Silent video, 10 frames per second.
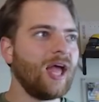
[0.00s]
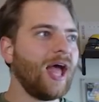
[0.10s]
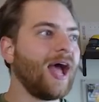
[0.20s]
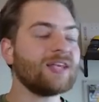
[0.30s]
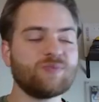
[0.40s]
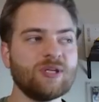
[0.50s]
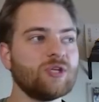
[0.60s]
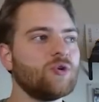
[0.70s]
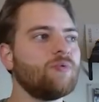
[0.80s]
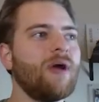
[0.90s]
as we
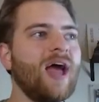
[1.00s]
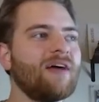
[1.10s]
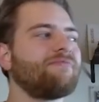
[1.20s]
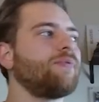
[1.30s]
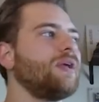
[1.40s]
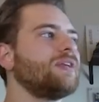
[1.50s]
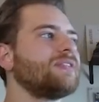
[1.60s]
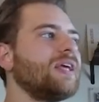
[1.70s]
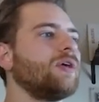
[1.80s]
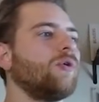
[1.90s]
do every
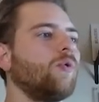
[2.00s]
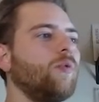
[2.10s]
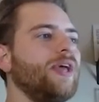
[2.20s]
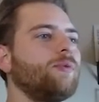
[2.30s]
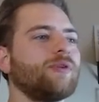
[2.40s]
single week.